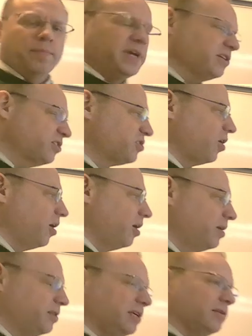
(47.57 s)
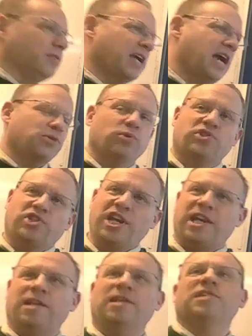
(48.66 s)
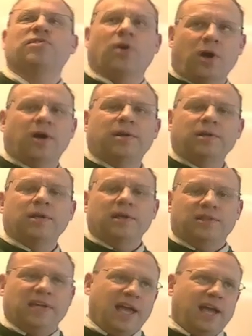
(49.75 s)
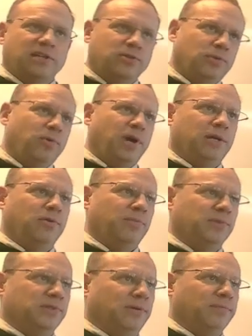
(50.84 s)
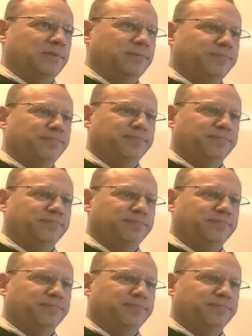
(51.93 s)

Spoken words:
Because it's on, the actual gene is on the X or the Y chromosomes.